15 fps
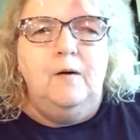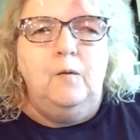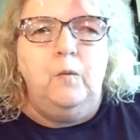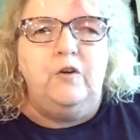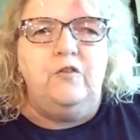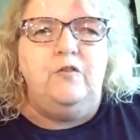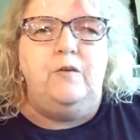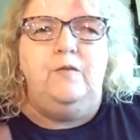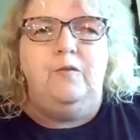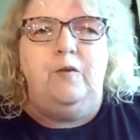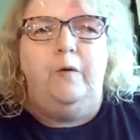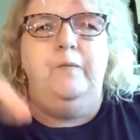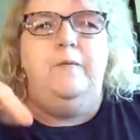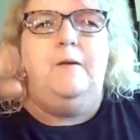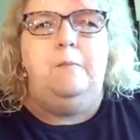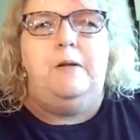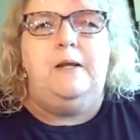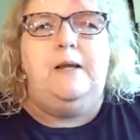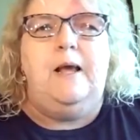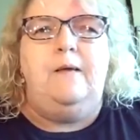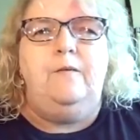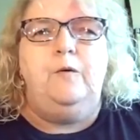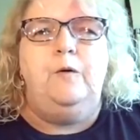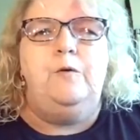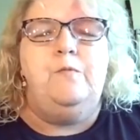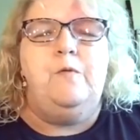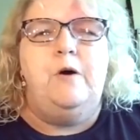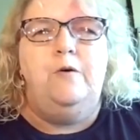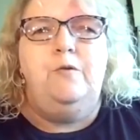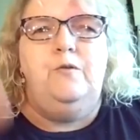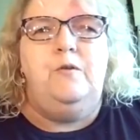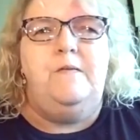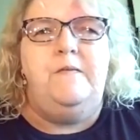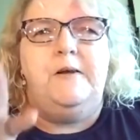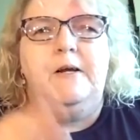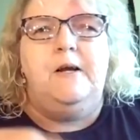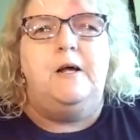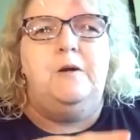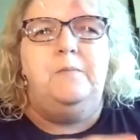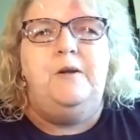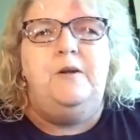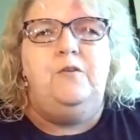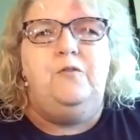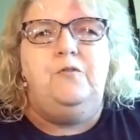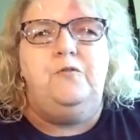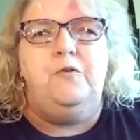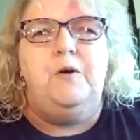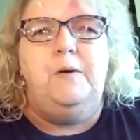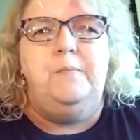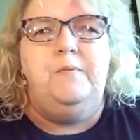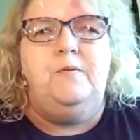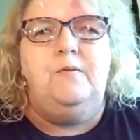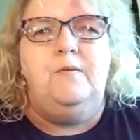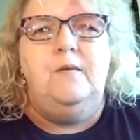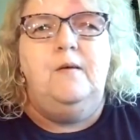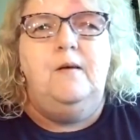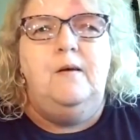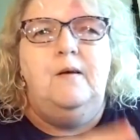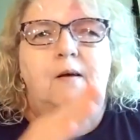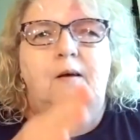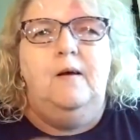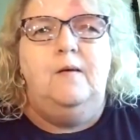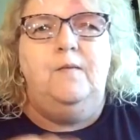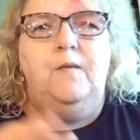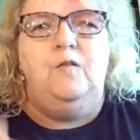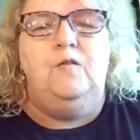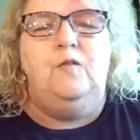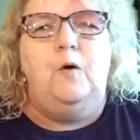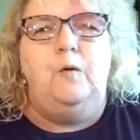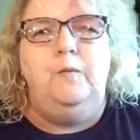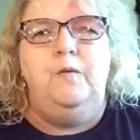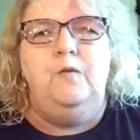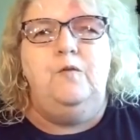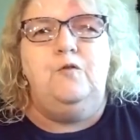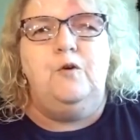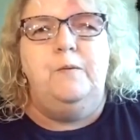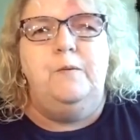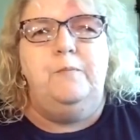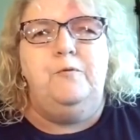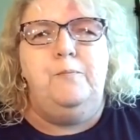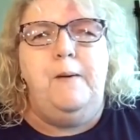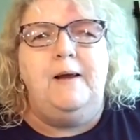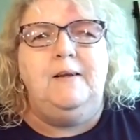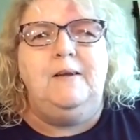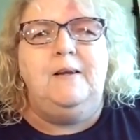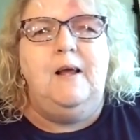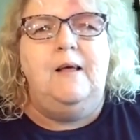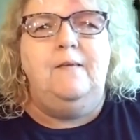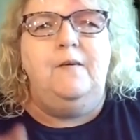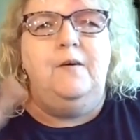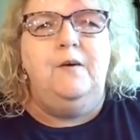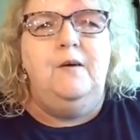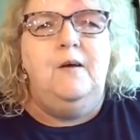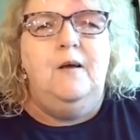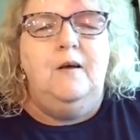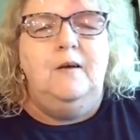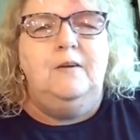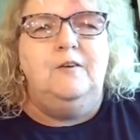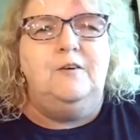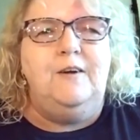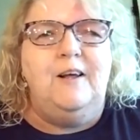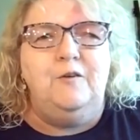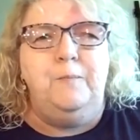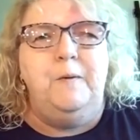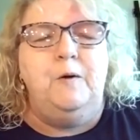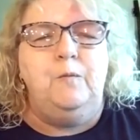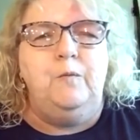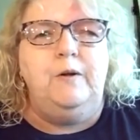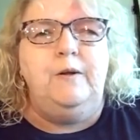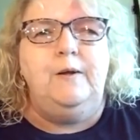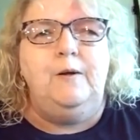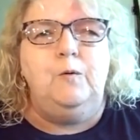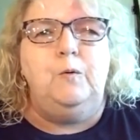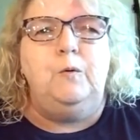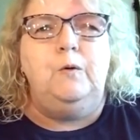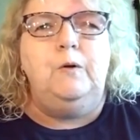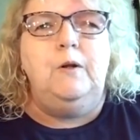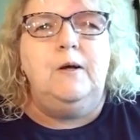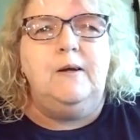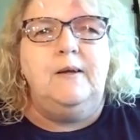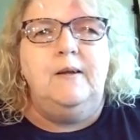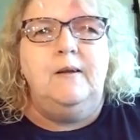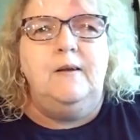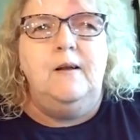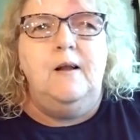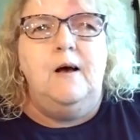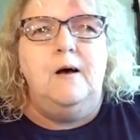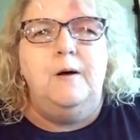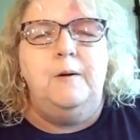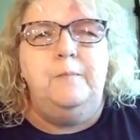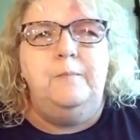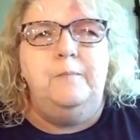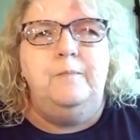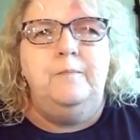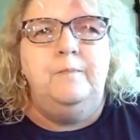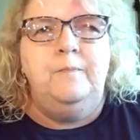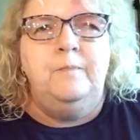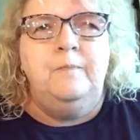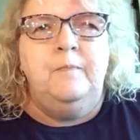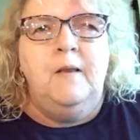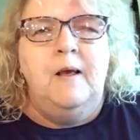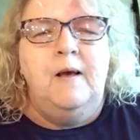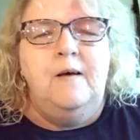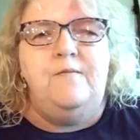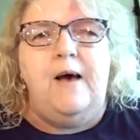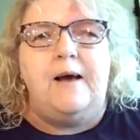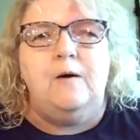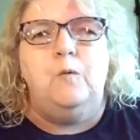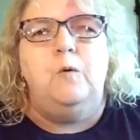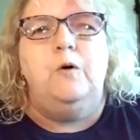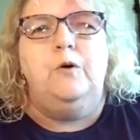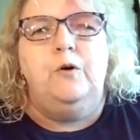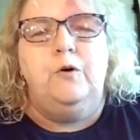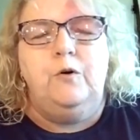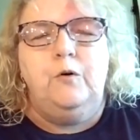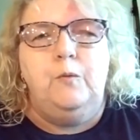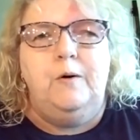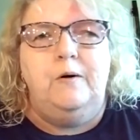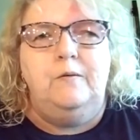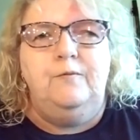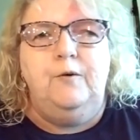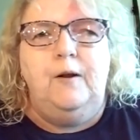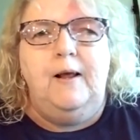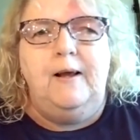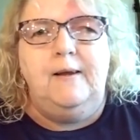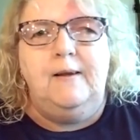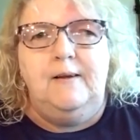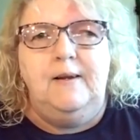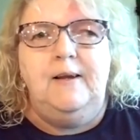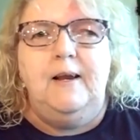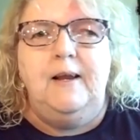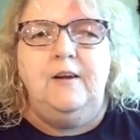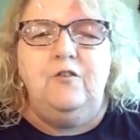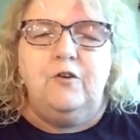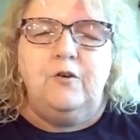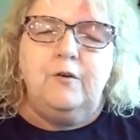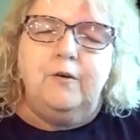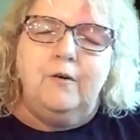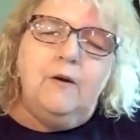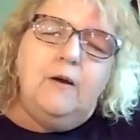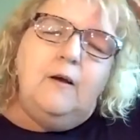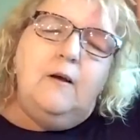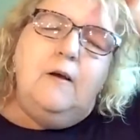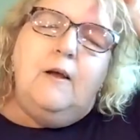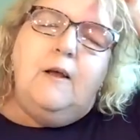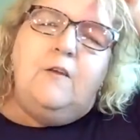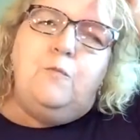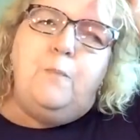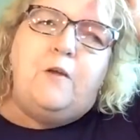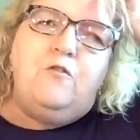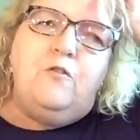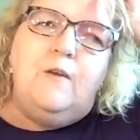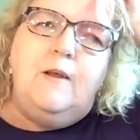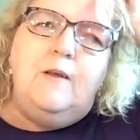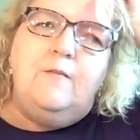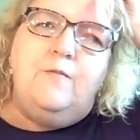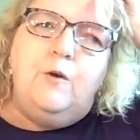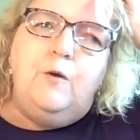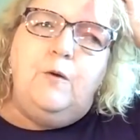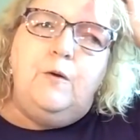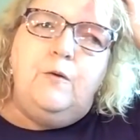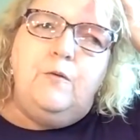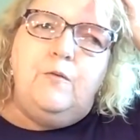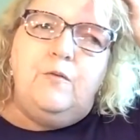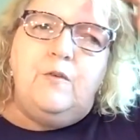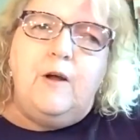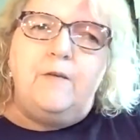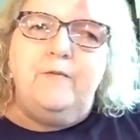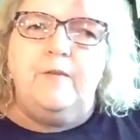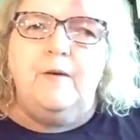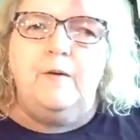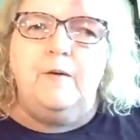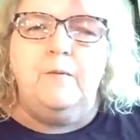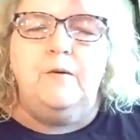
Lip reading: where she sewed them together in rows and then cut them into strips, then sewed the strips back together. Turned out to be a really cool looking fat quarter quilt for like a teenager, especially if you use stuff that